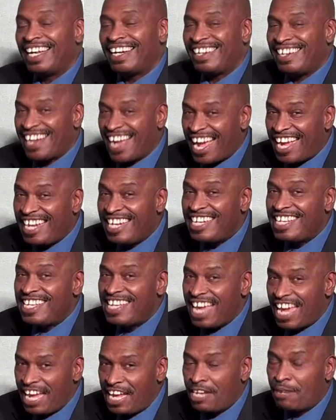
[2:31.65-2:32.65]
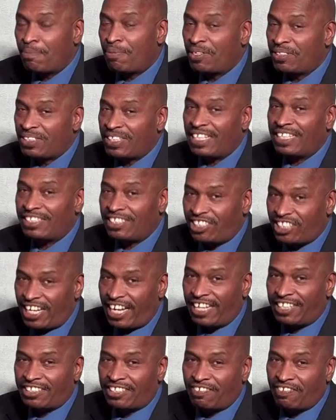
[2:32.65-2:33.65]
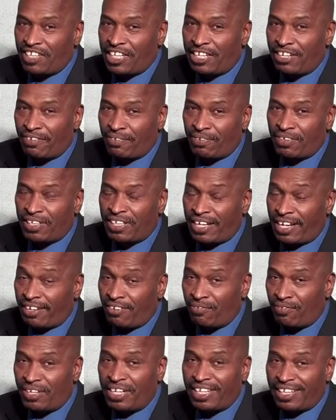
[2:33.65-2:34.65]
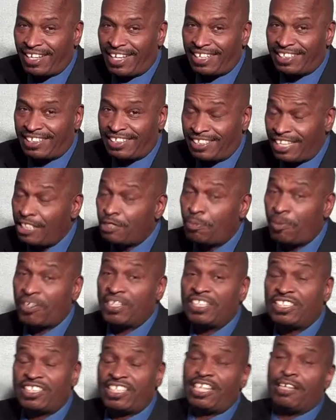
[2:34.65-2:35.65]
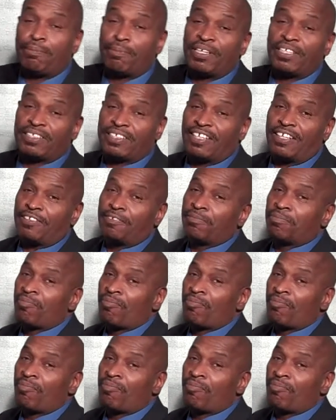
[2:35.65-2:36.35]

98% chance of getting reelected. That's pretty steep, isn't it?